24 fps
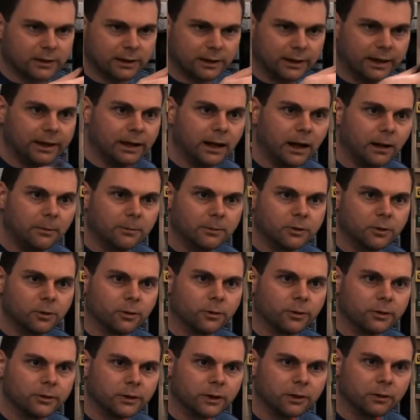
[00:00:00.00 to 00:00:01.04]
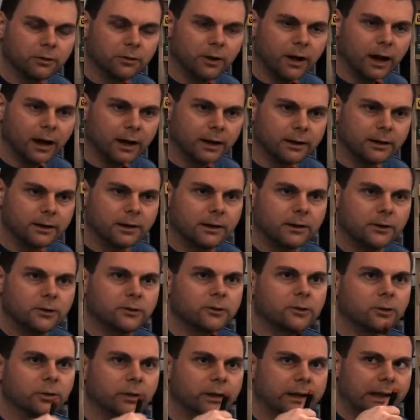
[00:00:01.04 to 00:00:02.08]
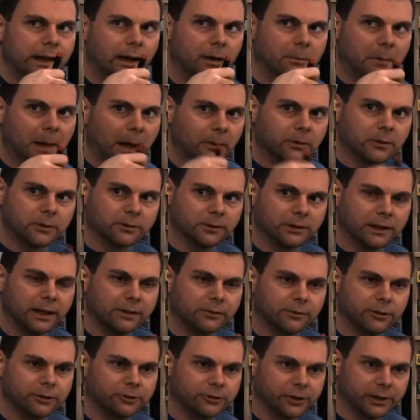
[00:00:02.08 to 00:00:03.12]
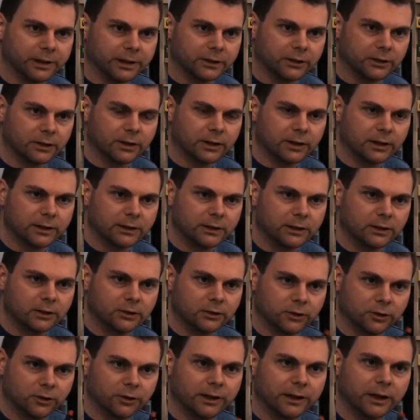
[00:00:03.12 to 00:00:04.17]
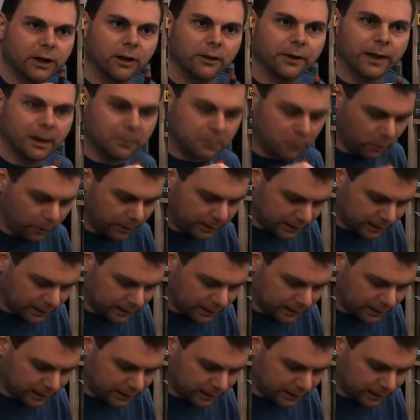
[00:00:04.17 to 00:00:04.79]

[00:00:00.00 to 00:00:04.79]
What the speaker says: slid up towards the rod, so the amount of leverage that it's exerting on that